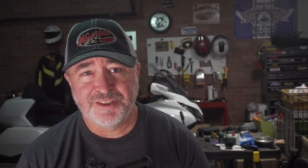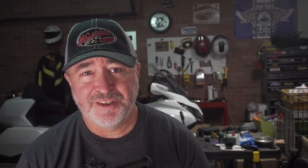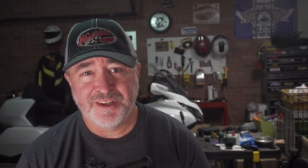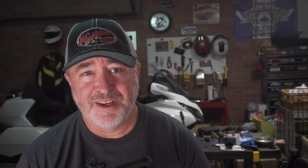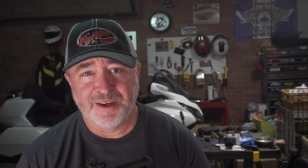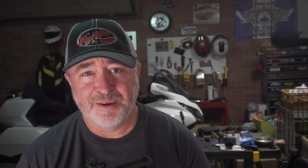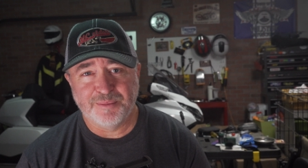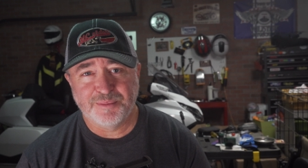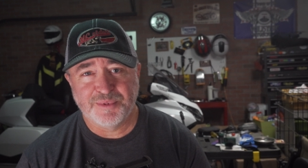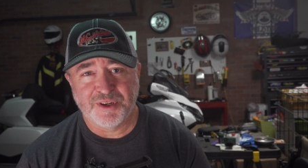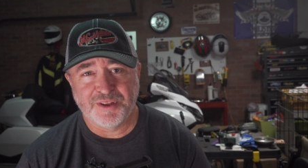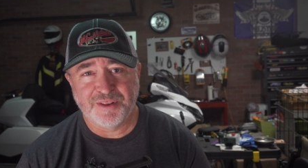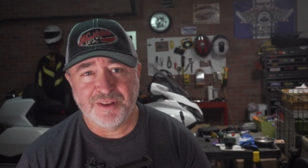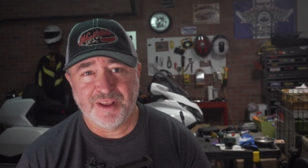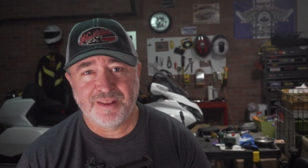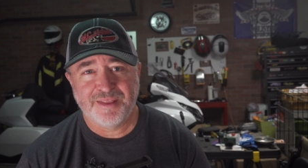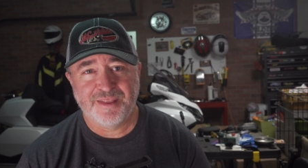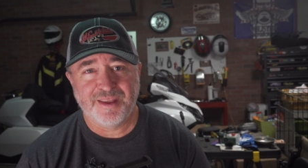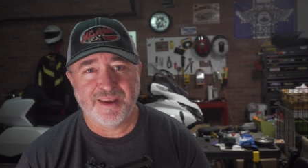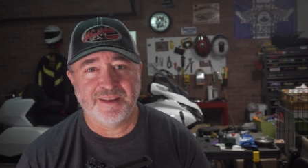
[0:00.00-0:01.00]
tips and
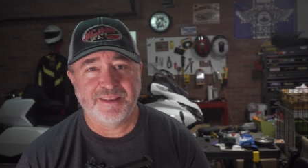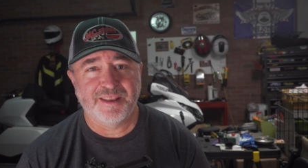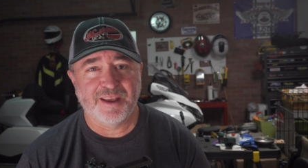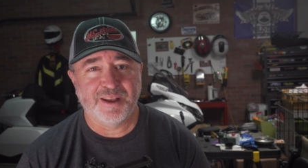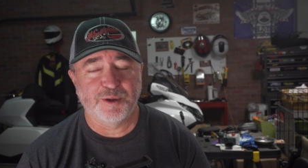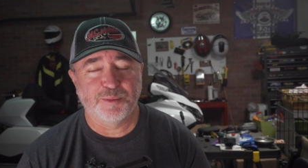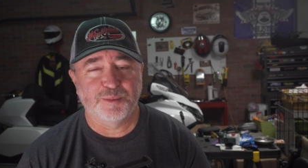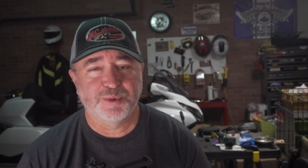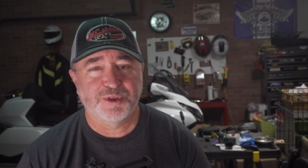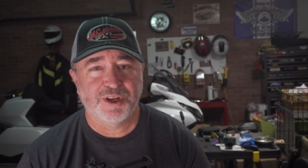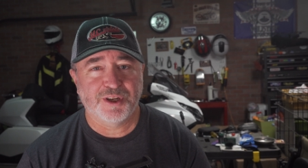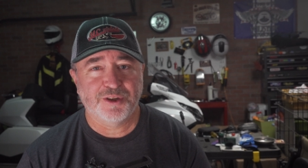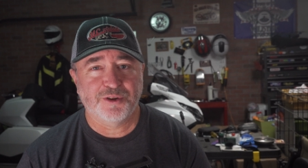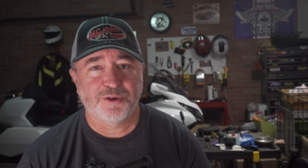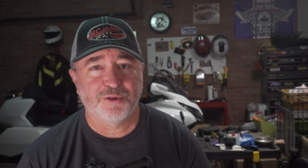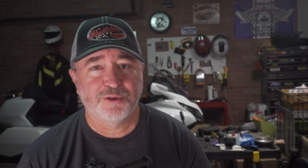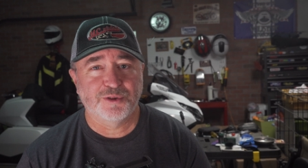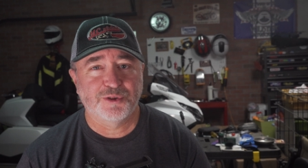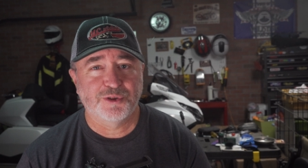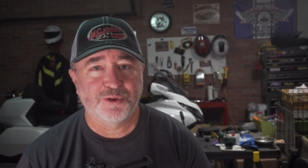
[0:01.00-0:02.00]
they think that a
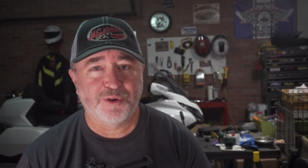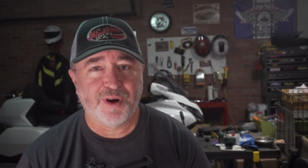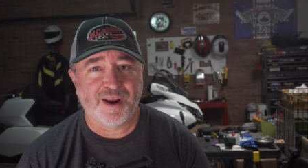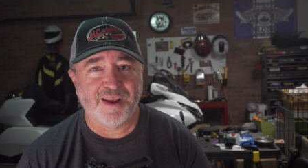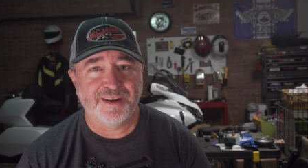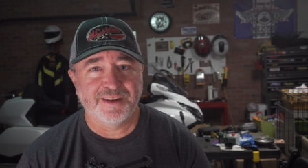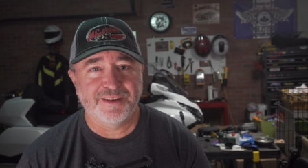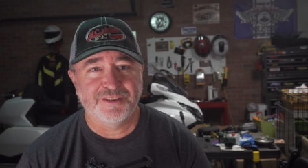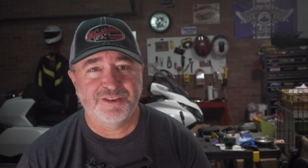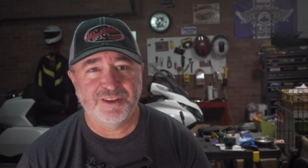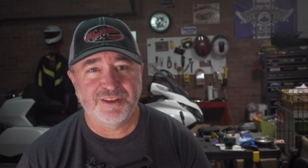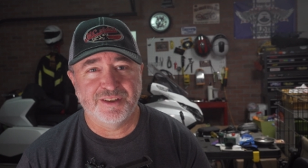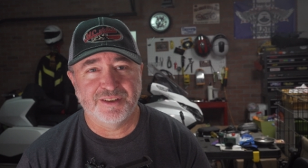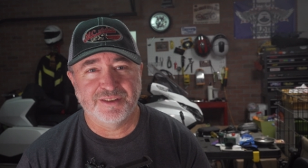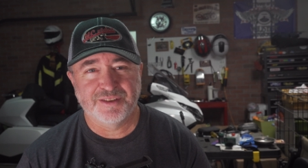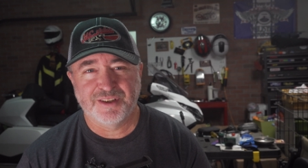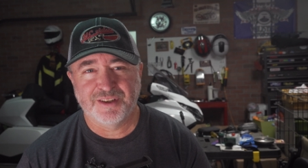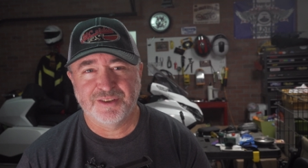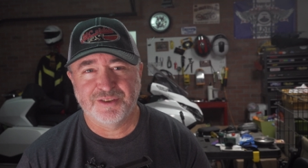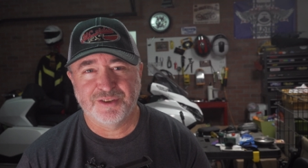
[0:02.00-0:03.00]
particular strategy
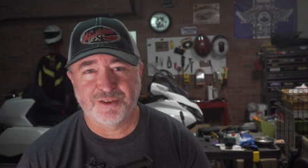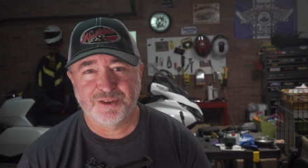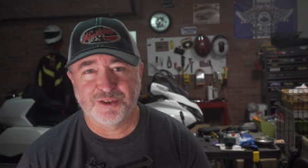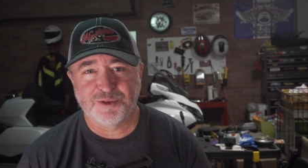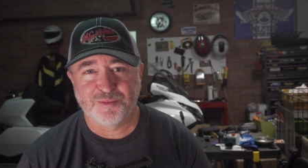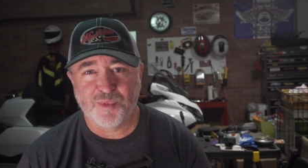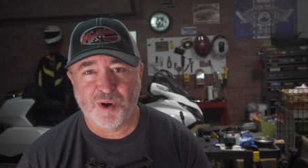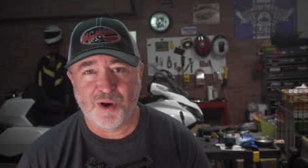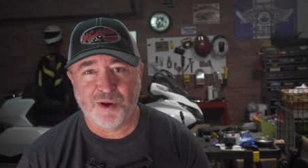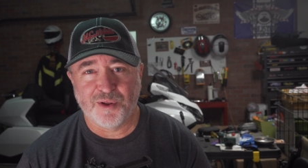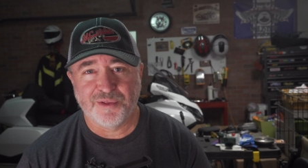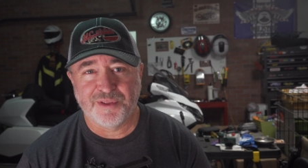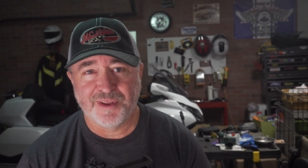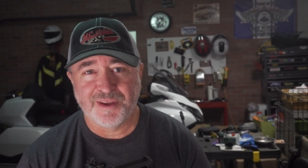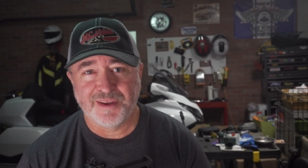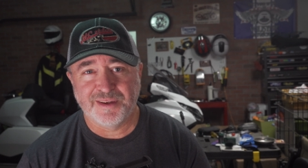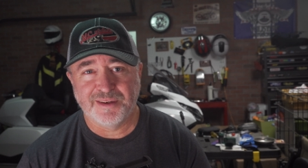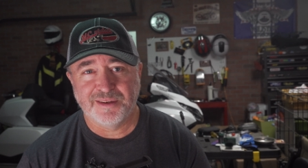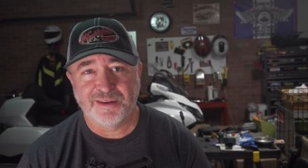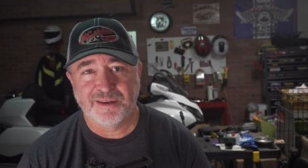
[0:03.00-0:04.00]
is such a small
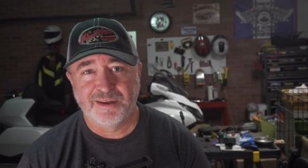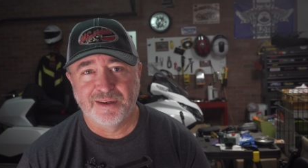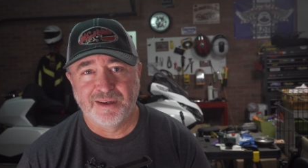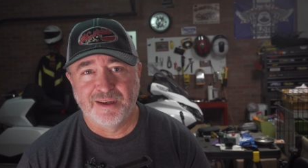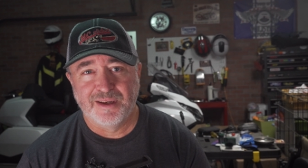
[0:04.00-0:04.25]
thing.